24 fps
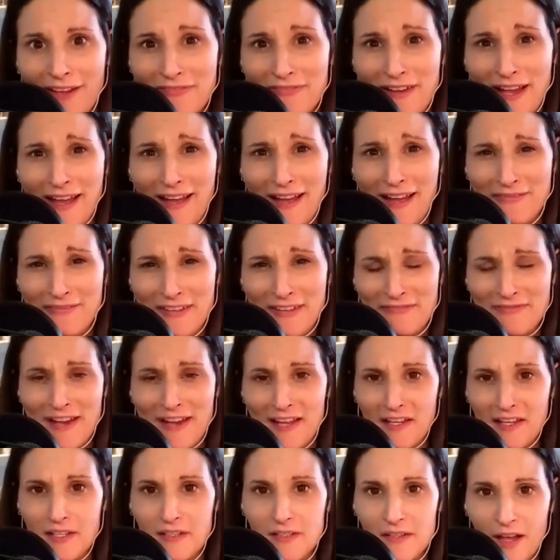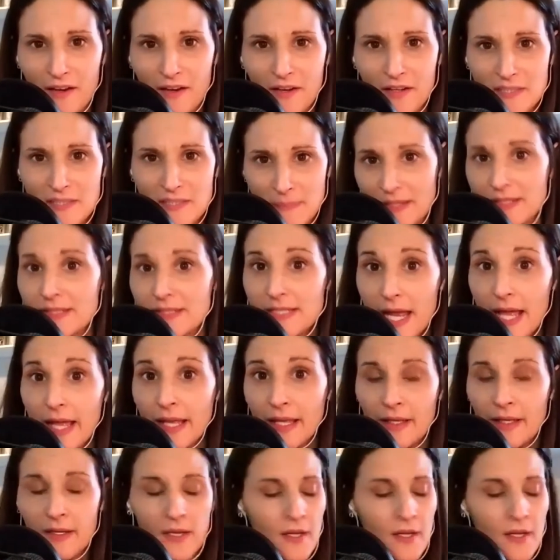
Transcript: if I could on its best day.